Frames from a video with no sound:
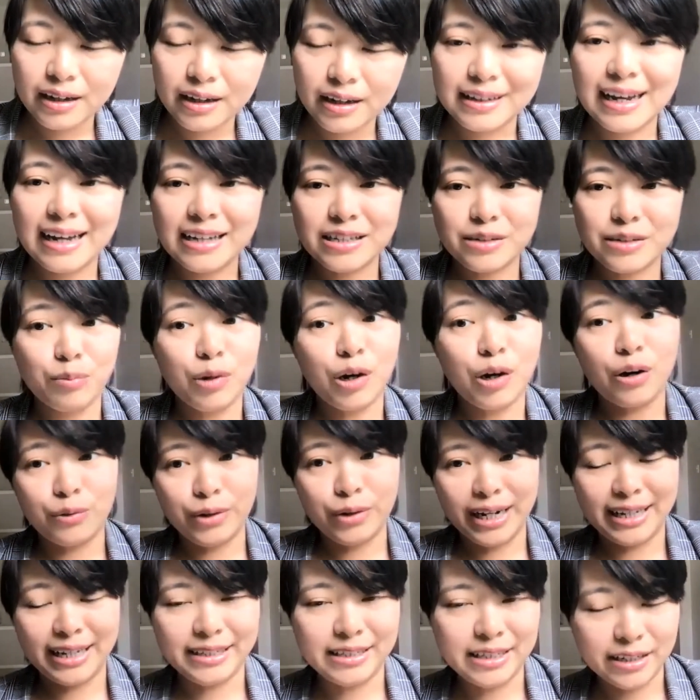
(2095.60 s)
That's more
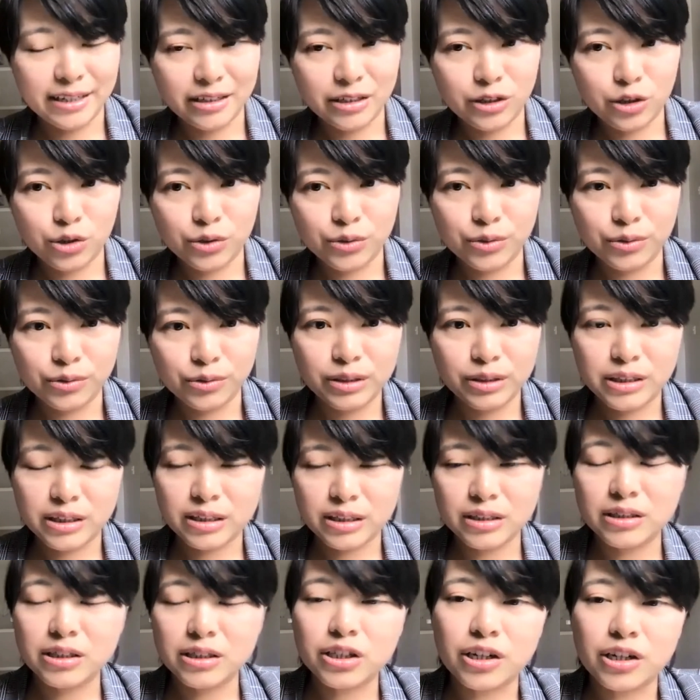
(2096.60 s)
related to
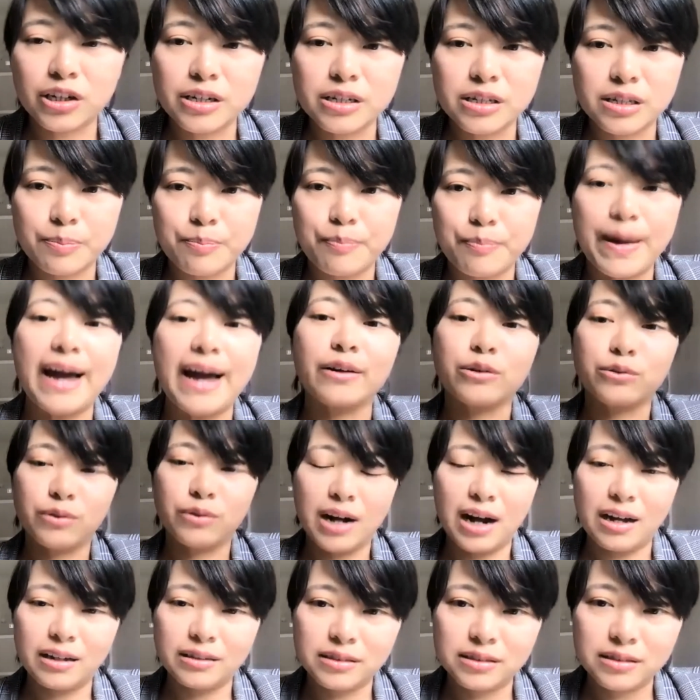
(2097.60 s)
teachers'
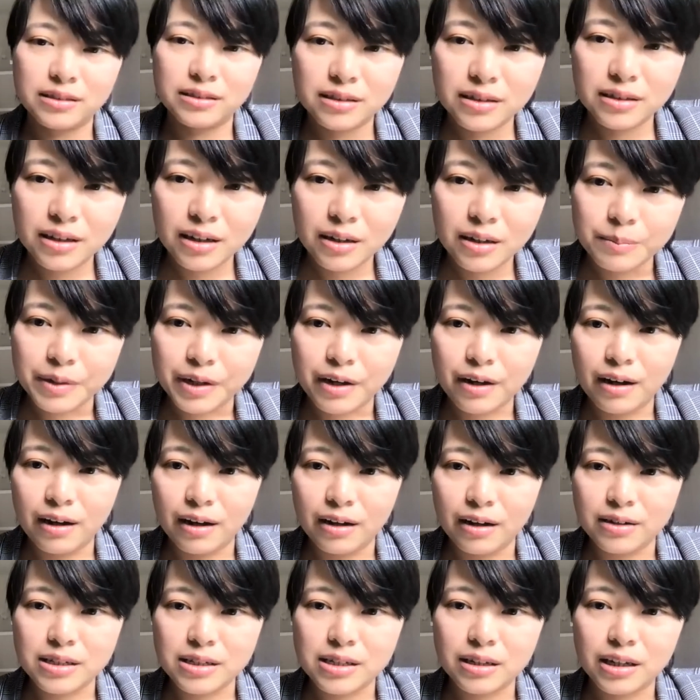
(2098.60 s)
background
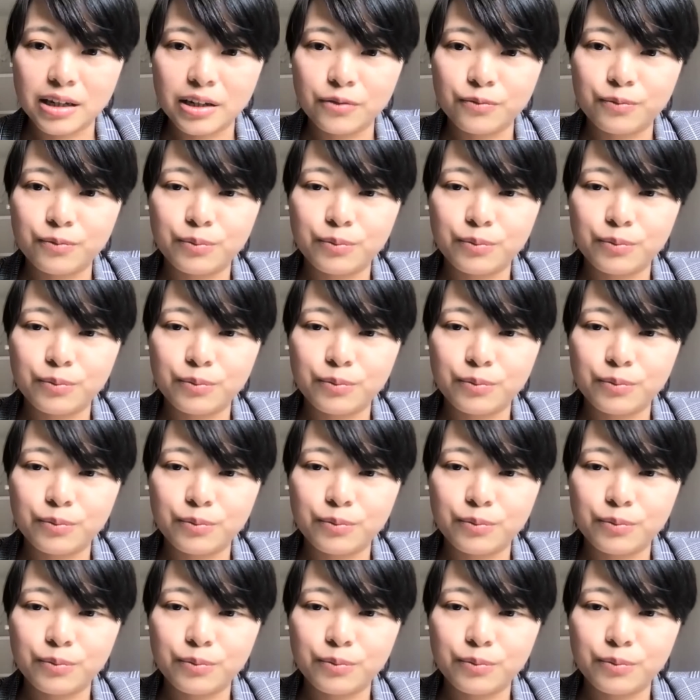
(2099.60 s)
because if